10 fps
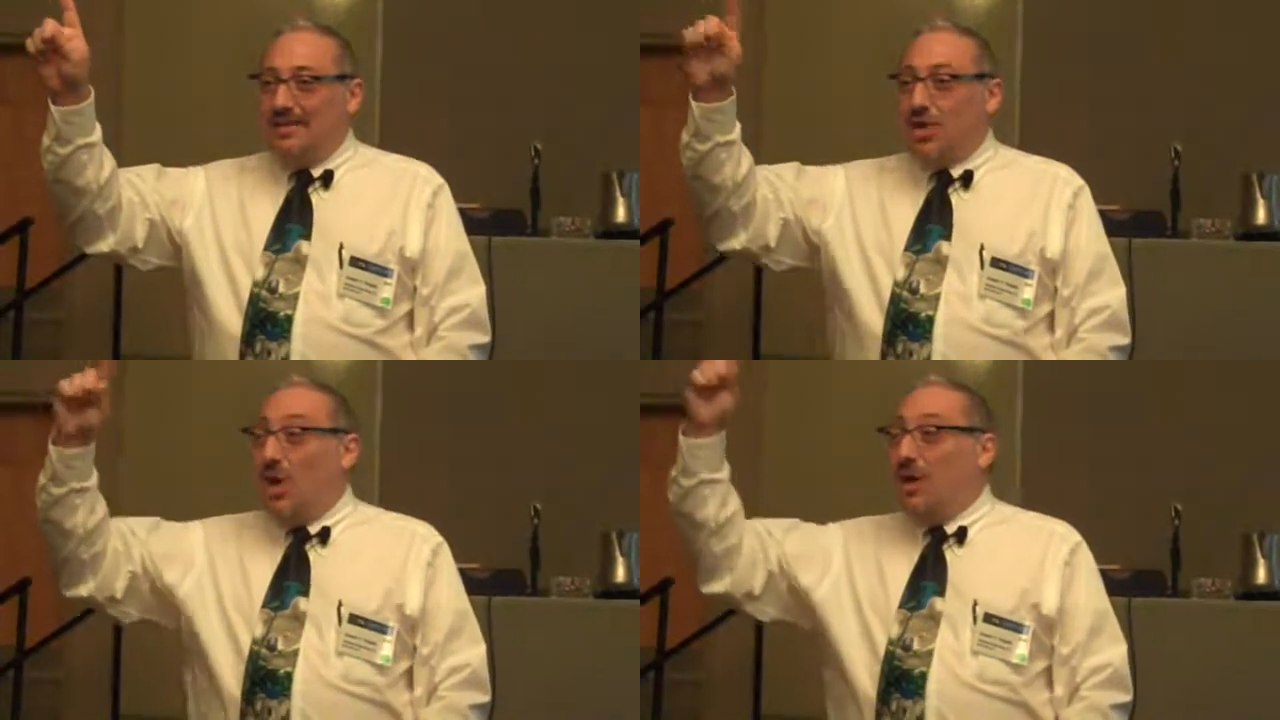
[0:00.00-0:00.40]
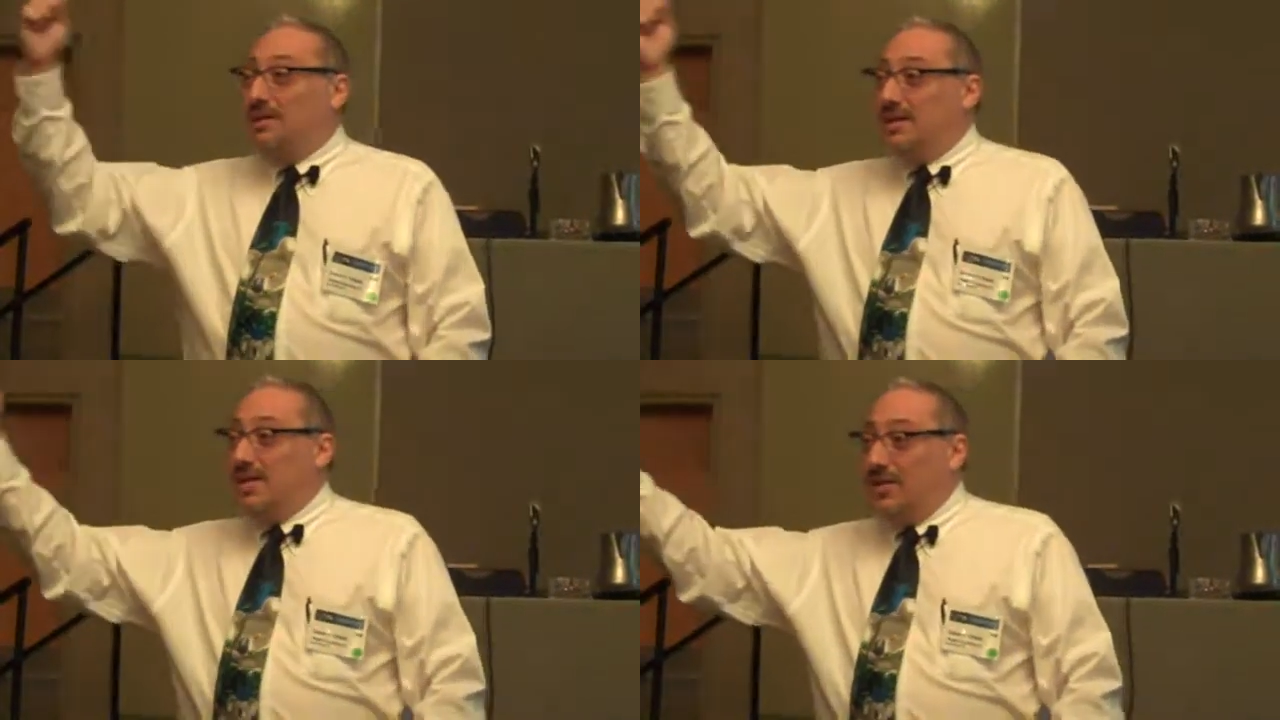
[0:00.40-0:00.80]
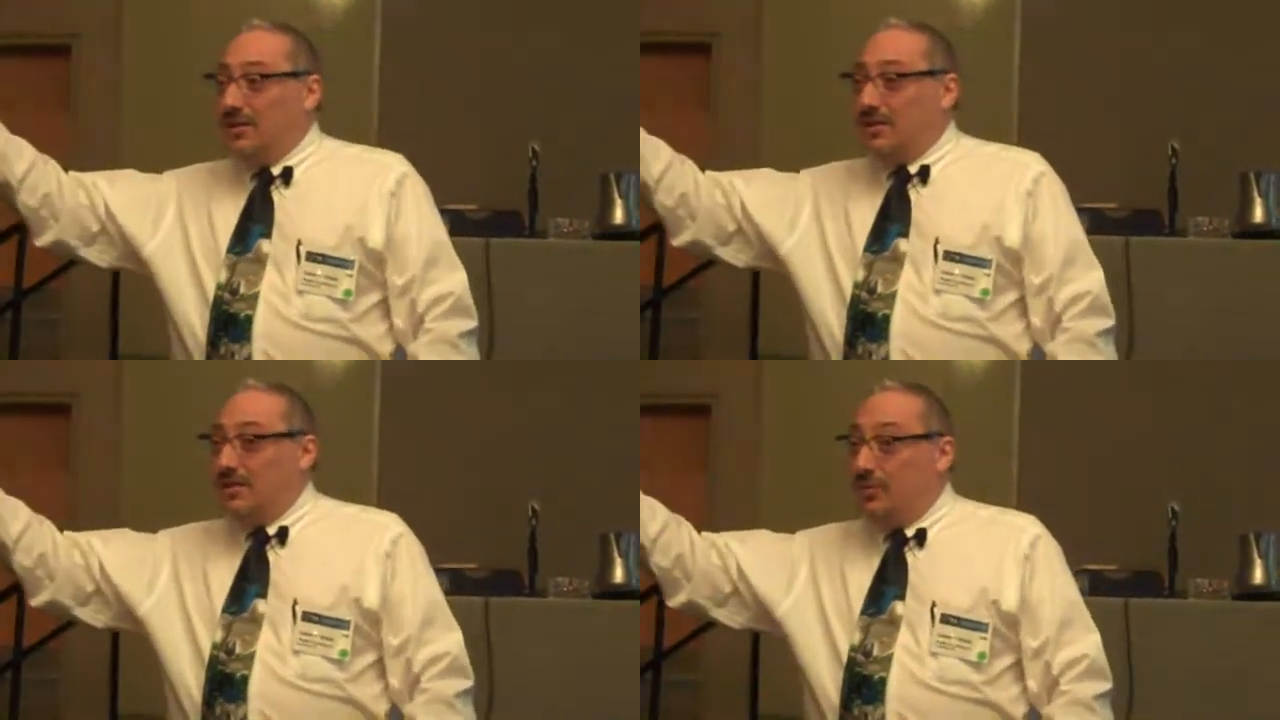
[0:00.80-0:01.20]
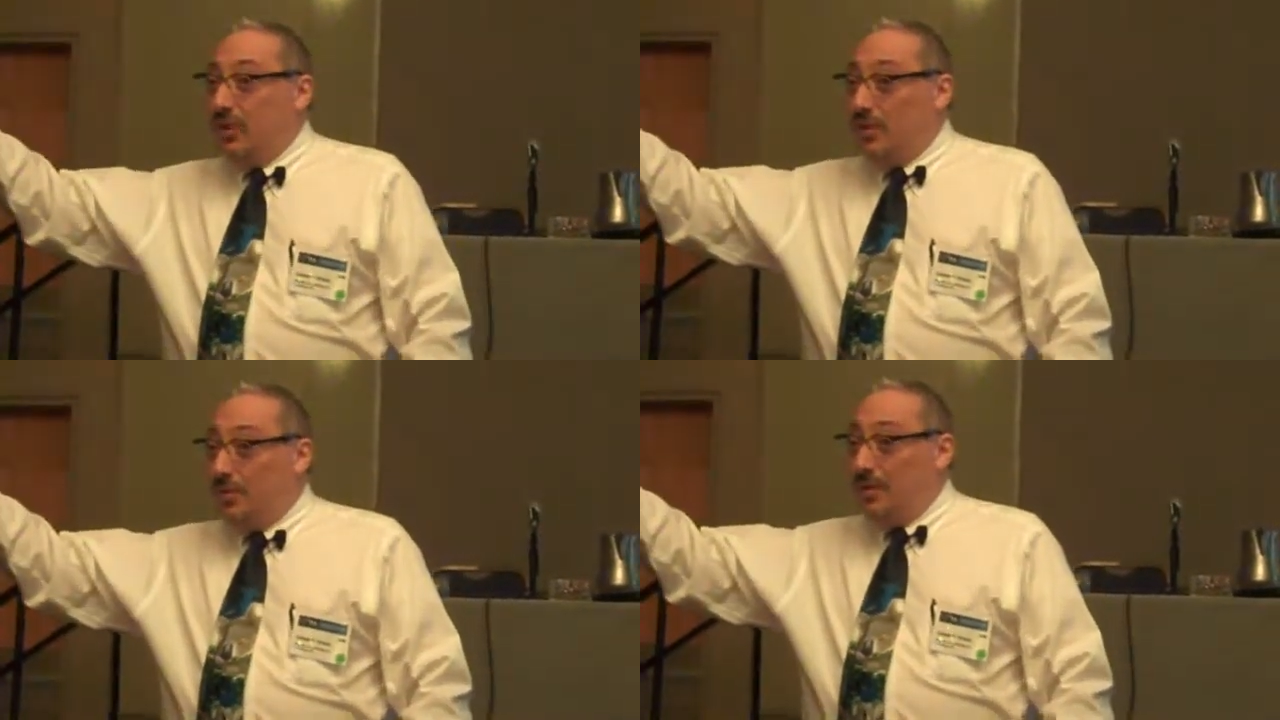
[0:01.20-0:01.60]
talked to the other
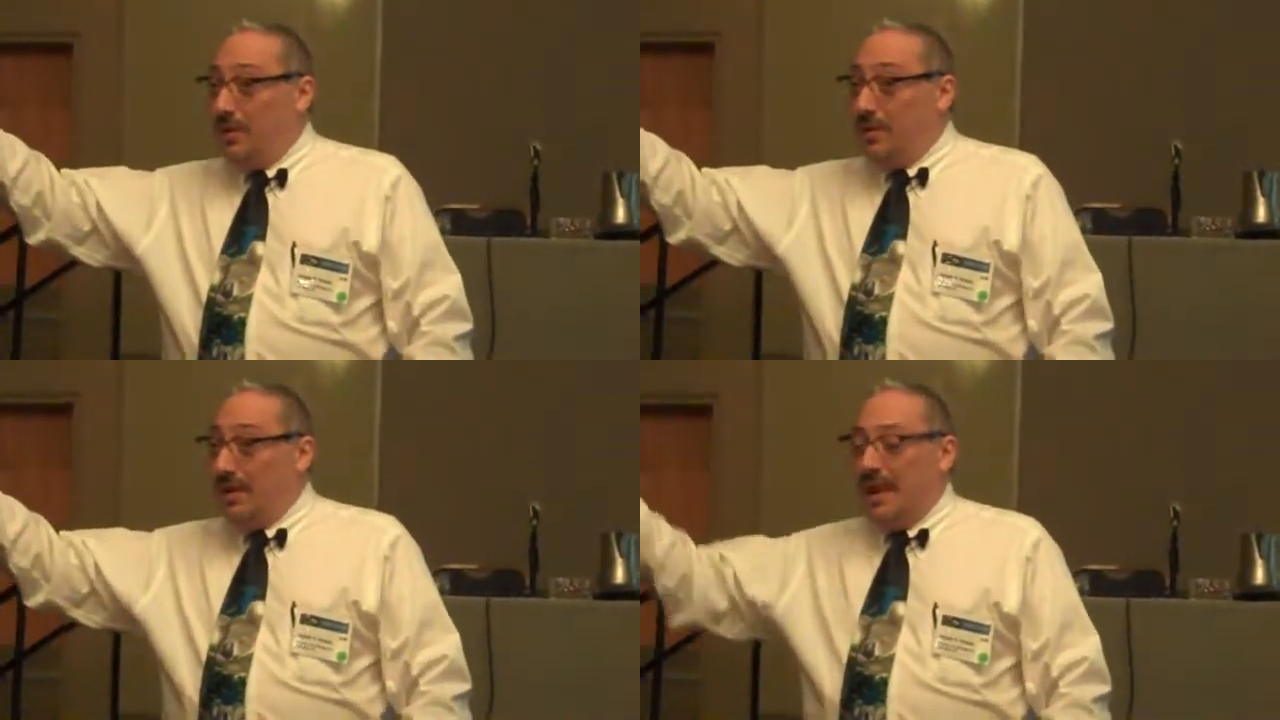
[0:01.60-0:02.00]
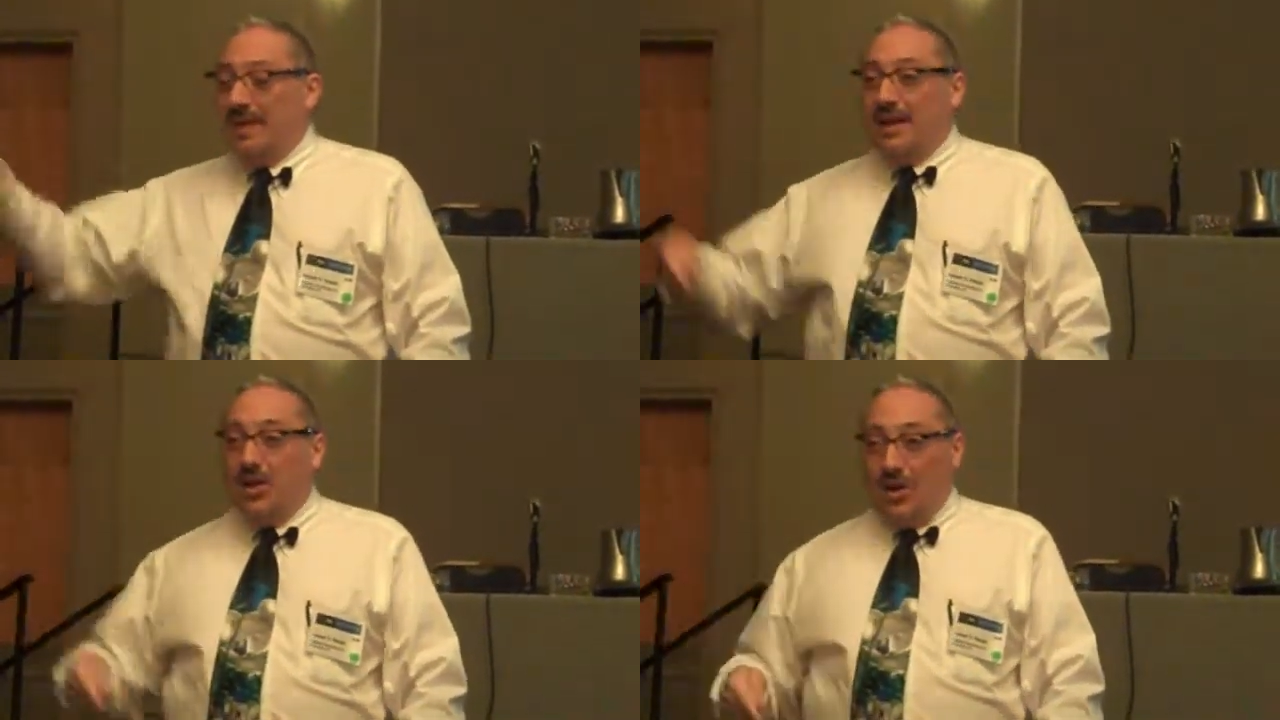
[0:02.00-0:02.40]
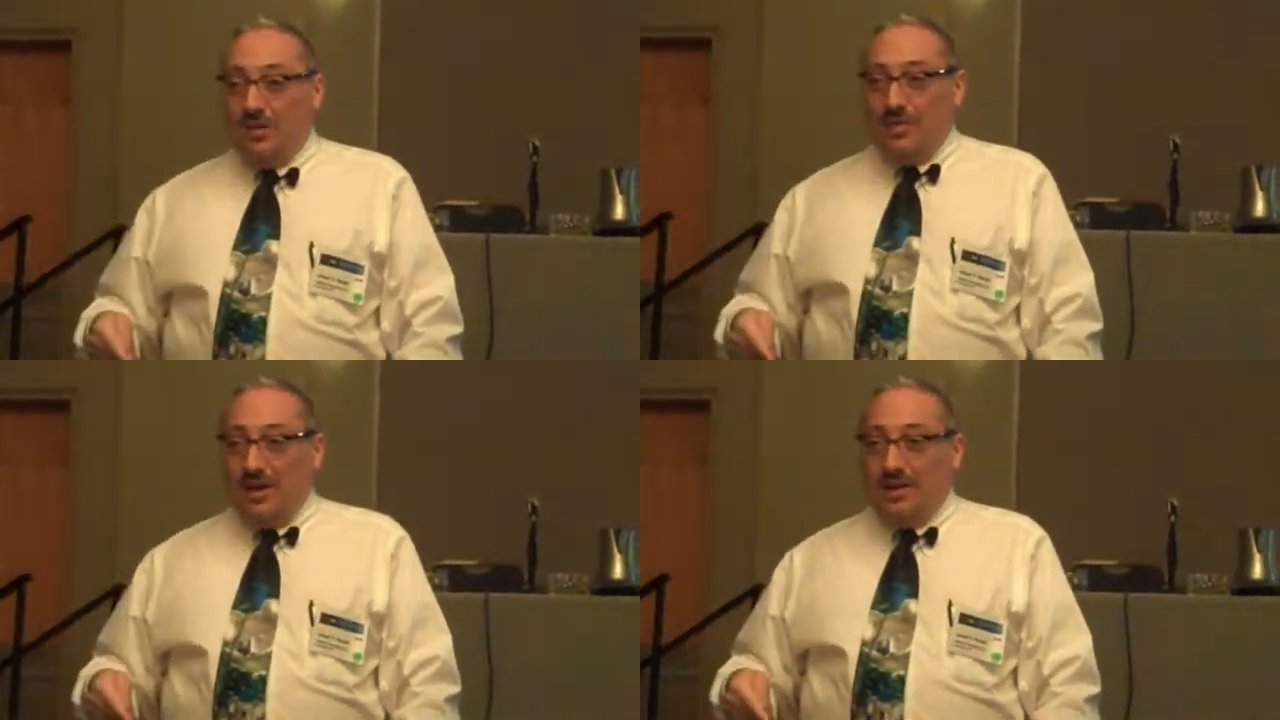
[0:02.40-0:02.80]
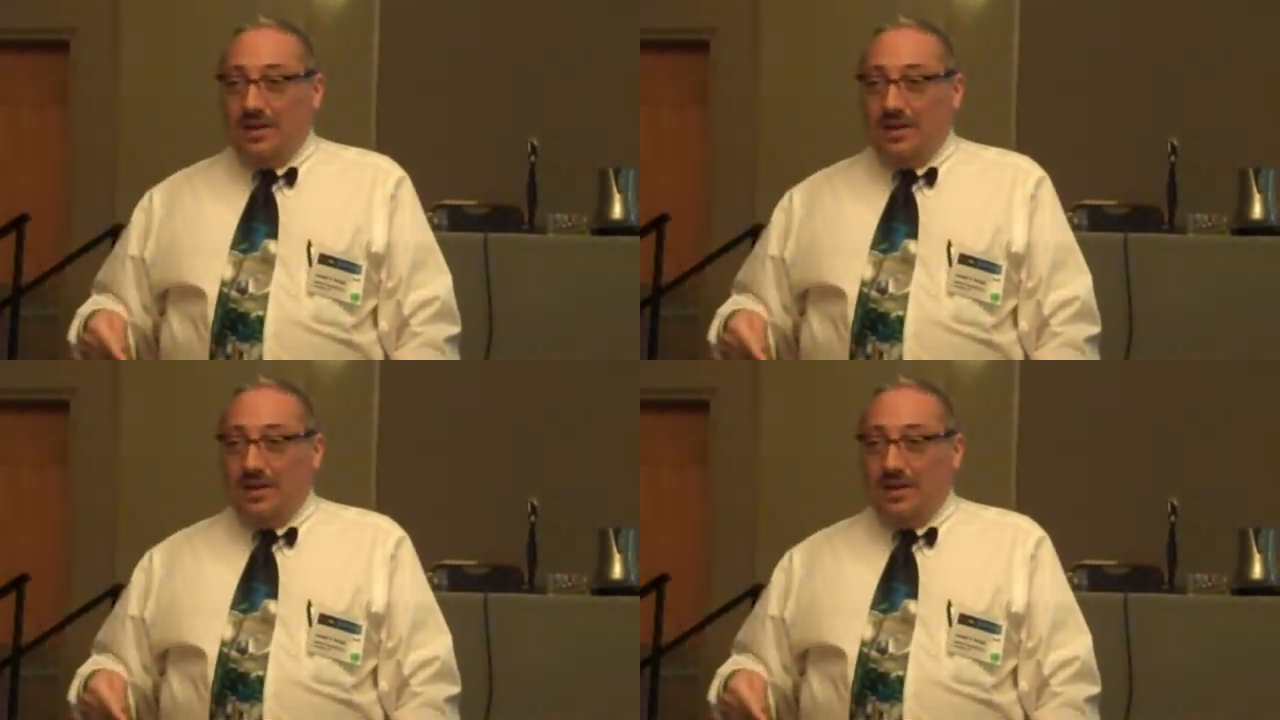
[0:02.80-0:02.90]
group, and then called me.